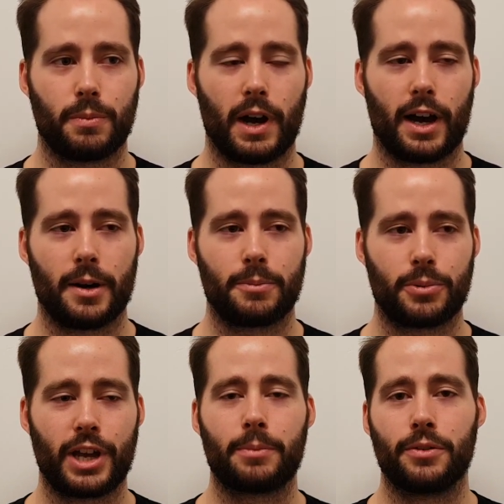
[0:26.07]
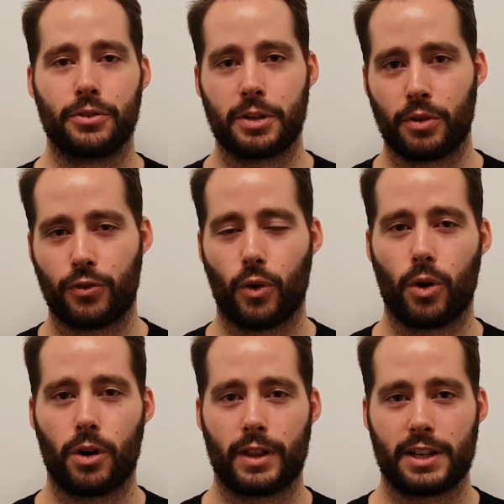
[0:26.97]
preemptively
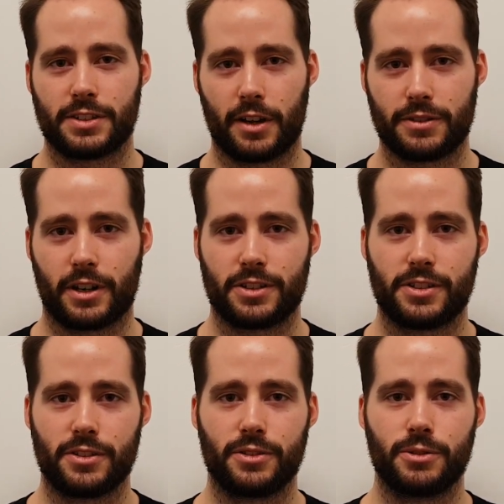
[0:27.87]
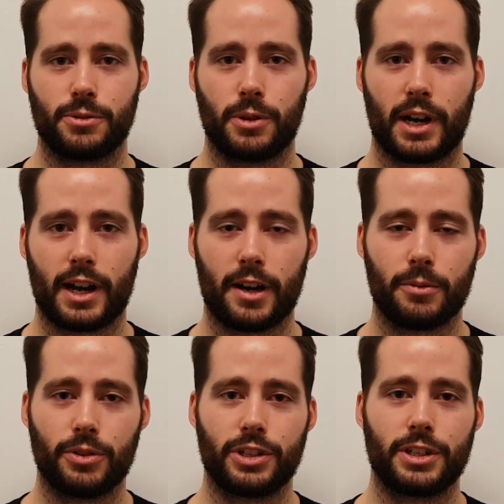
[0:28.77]
before that stuff starts to
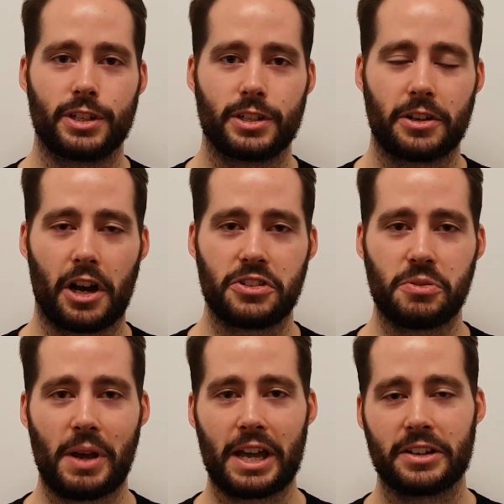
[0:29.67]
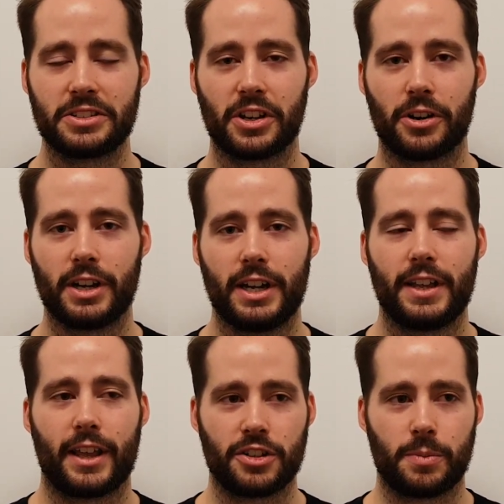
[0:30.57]
really cause you pain. So
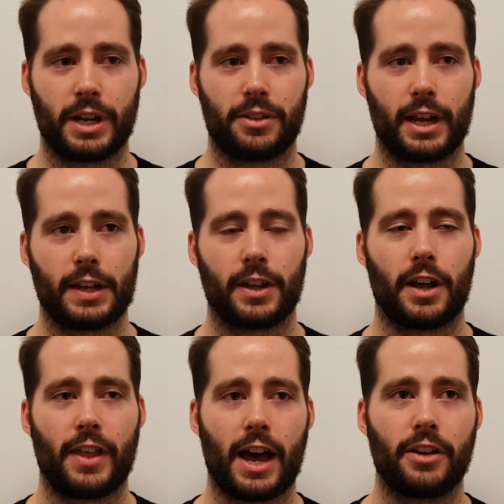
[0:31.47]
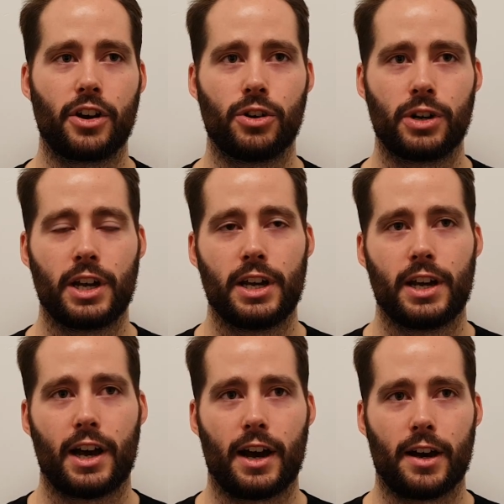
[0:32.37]
that was a big thing. And then on that note,
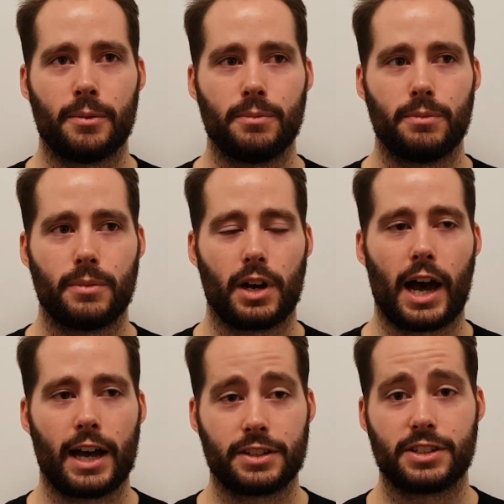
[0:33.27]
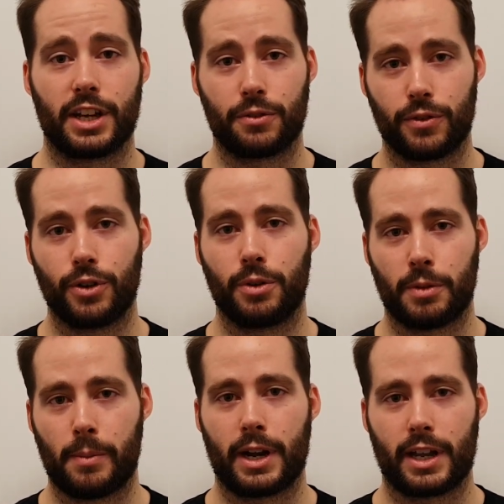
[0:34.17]
I had to take food with
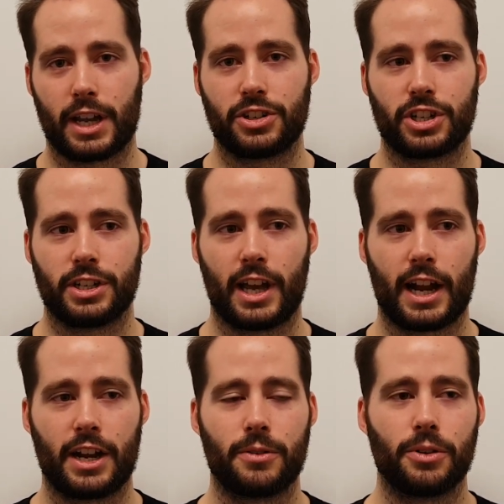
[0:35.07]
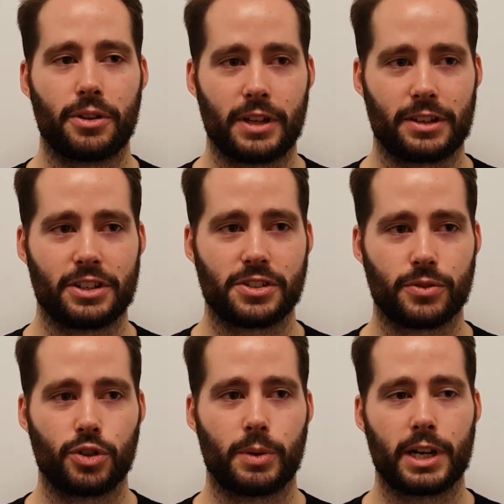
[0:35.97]
my medication, and I didn't really think this
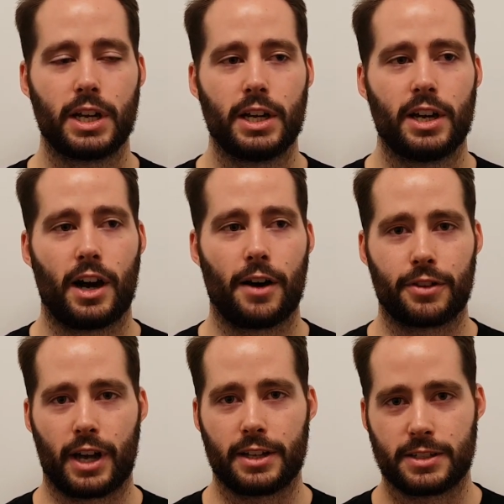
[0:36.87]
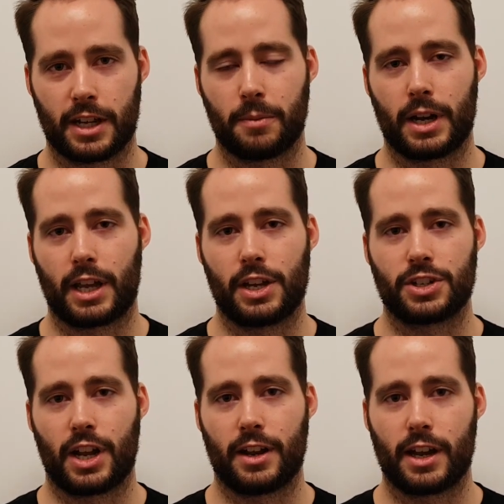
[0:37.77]
through, but often I had to take
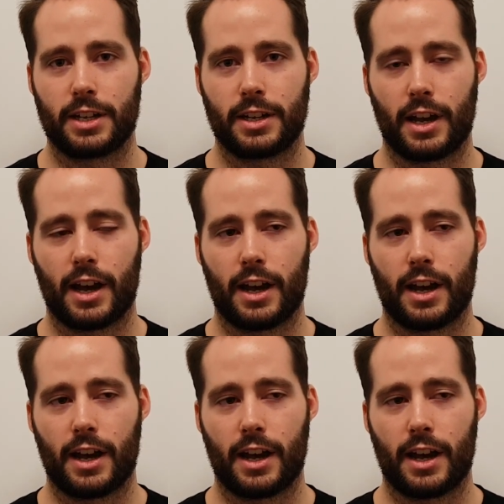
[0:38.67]
medication at night,